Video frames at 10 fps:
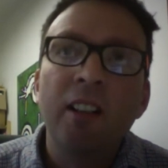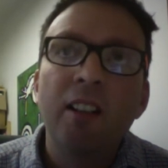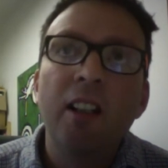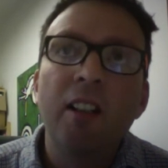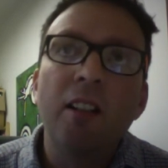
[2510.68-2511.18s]

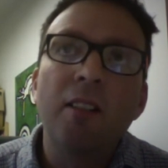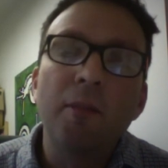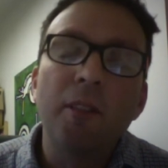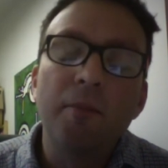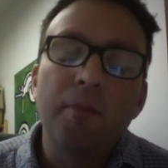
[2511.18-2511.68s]
You know, I, I'm
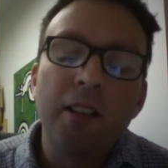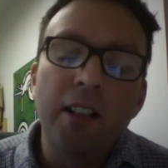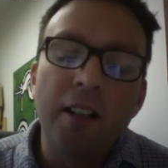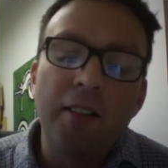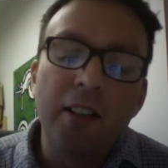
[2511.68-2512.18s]
not. You
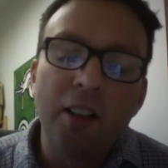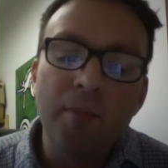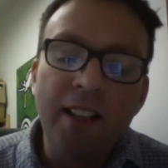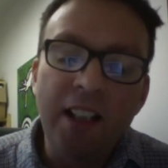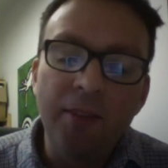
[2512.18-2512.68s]
know, if you look at
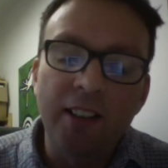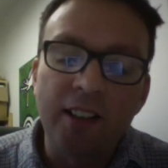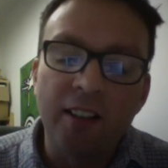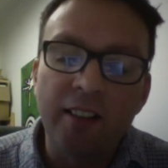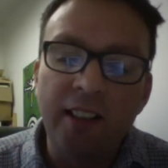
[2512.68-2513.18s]
medieval
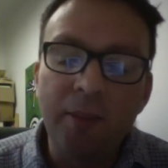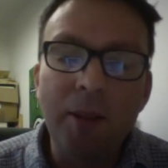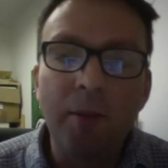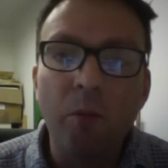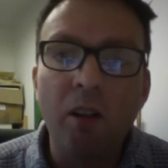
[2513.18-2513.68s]
society,
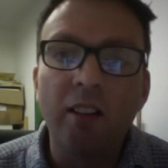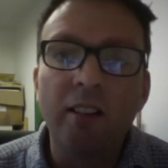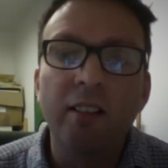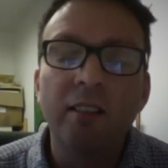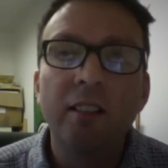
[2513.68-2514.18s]
people
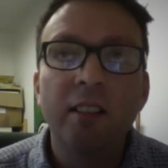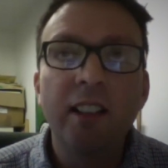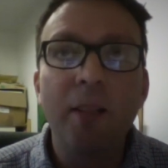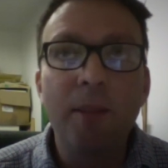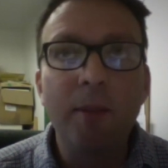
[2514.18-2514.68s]
worked
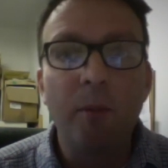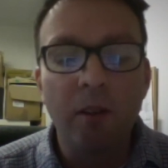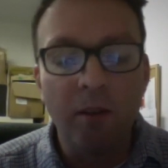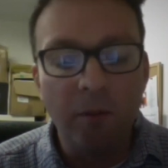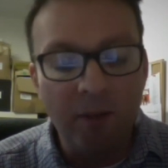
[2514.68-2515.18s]
yeah, people
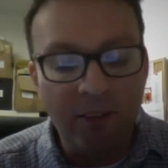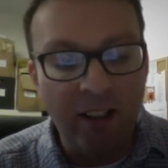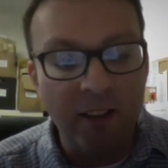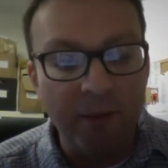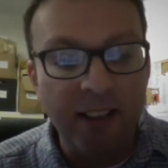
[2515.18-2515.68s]
were, were very
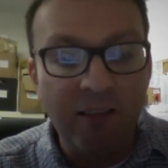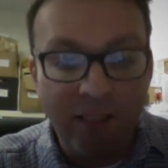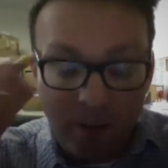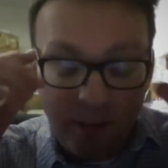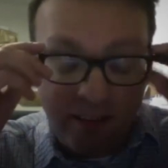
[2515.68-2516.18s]
hot. It was
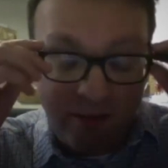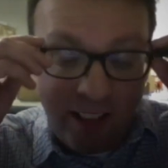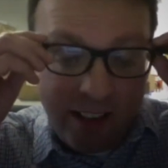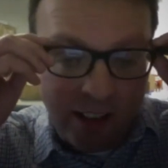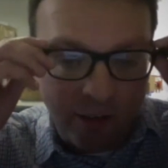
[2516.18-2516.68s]
incredibly
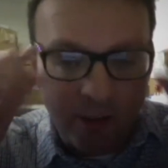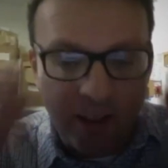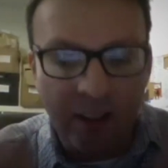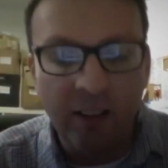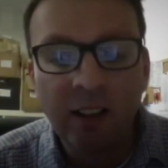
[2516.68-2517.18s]
creative. I
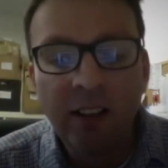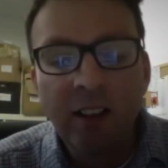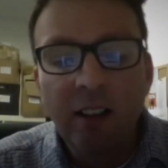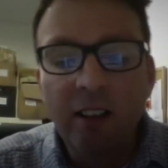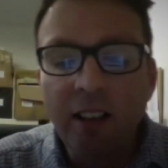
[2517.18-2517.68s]
mean,
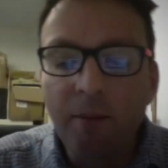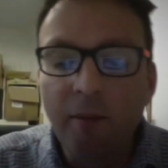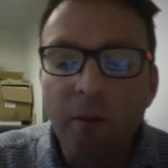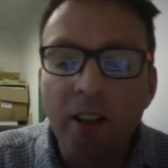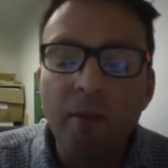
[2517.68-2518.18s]
it's probably
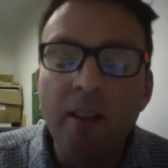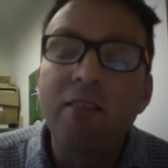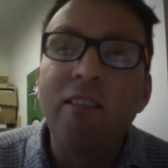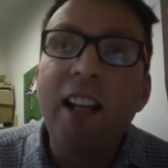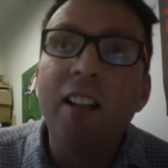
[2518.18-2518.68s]
the one of the most
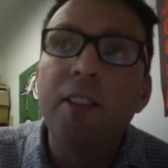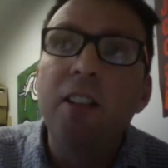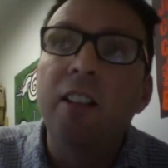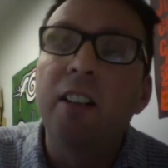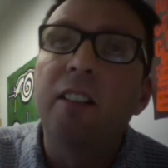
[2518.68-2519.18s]
creative. If you
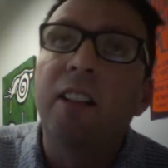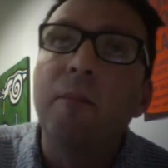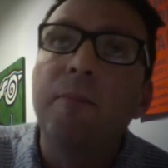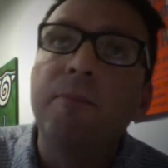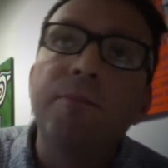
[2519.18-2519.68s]
look at,
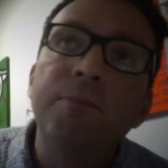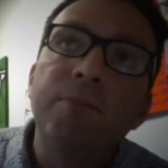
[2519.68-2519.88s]
um,